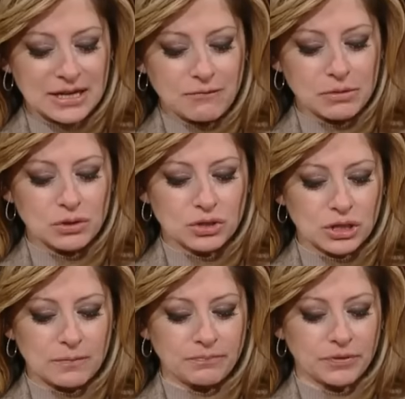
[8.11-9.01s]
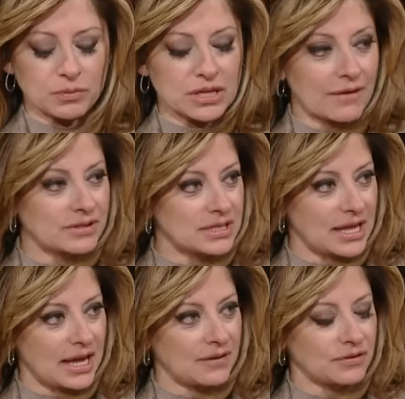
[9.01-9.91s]
Steve Mnuchin was obviously
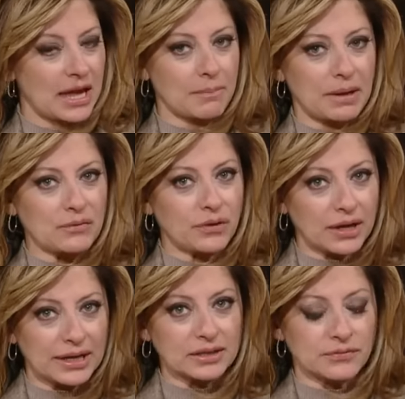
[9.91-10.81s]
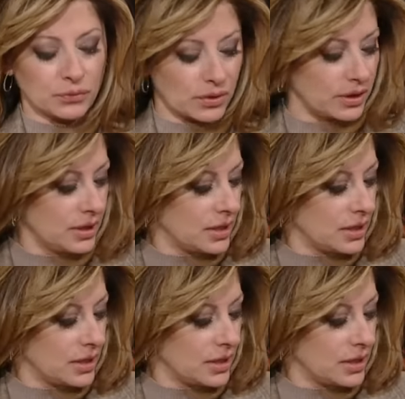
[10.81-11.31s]
the head of campaign finance for